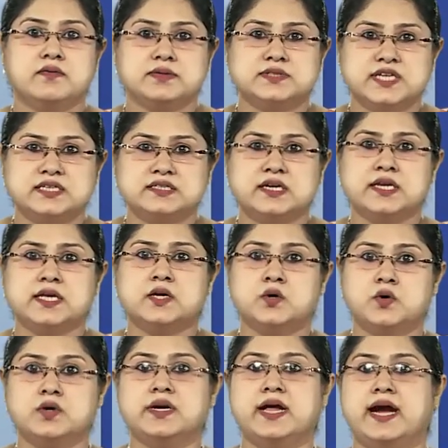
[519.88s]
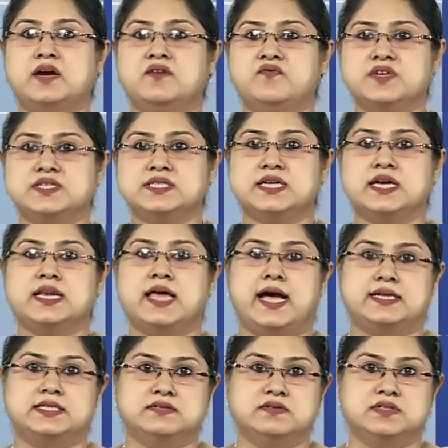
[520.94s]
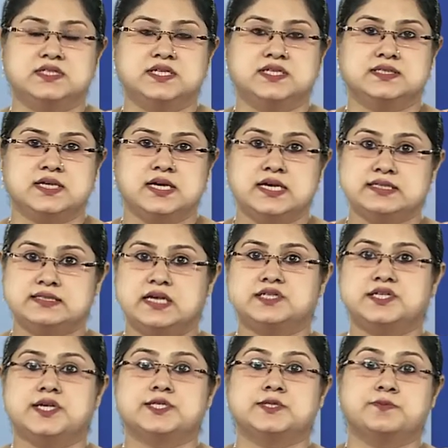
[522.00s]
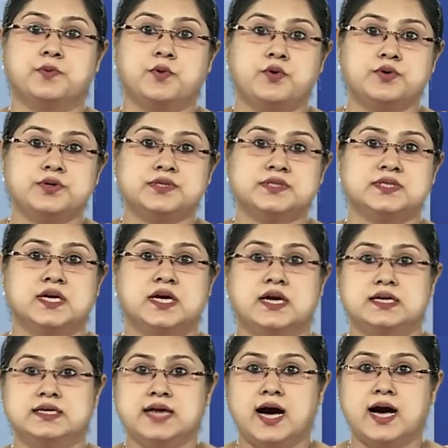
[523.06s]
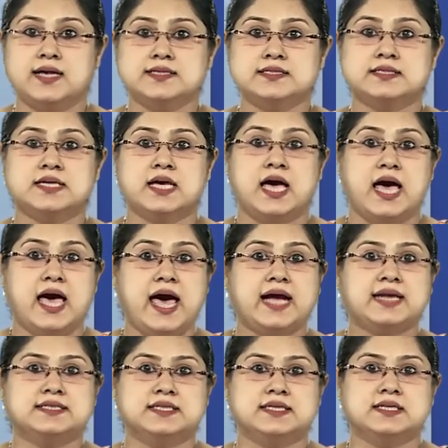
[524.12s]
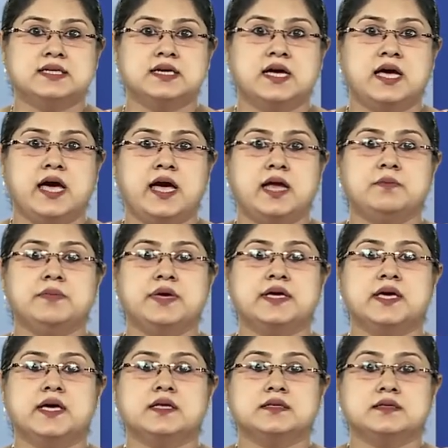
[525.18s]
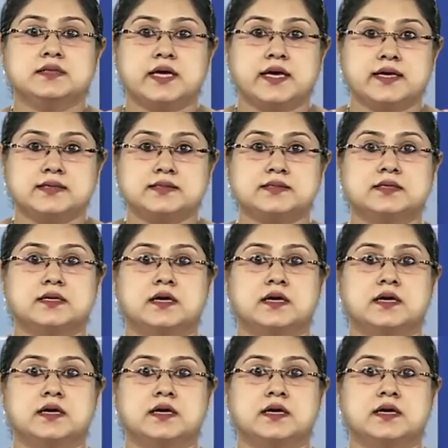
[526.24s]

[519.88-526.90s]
generally good at physical activities such as sports, dance, acting and making things.